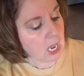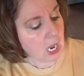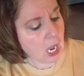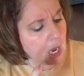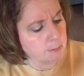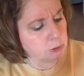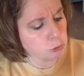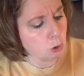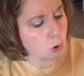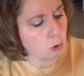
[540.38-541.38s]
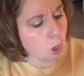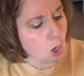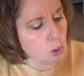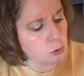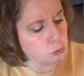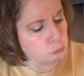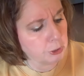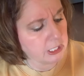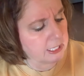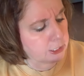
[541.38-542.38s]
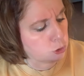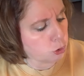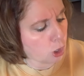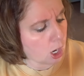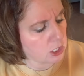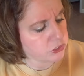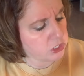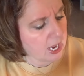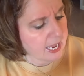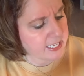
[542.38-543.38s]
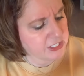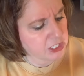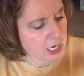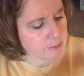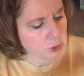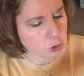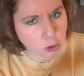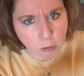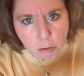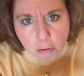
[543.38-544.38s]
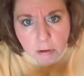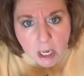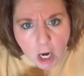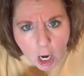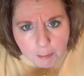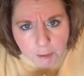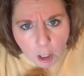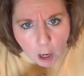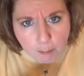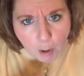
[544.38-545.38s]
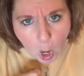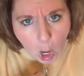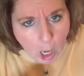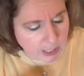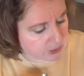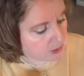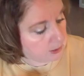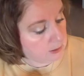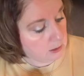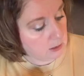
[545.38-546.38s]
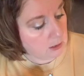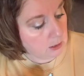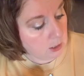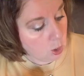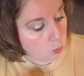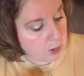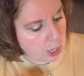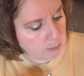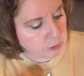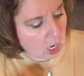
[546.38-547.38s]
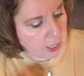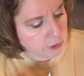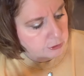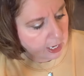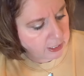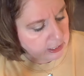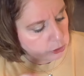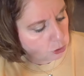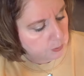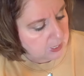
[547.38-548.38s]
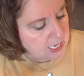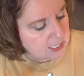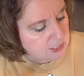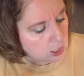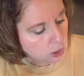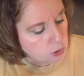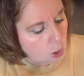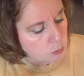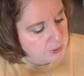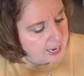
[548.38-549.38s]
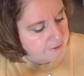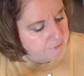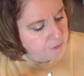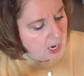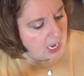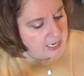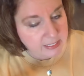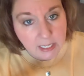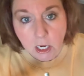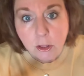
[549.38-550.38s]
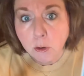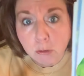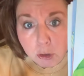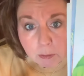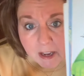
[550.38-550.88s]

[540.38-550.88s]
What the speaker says: I'm a troll who's really cross. It's time to show you that I'm the boss. When I'm tired, I need to eat goat and fries. Those are my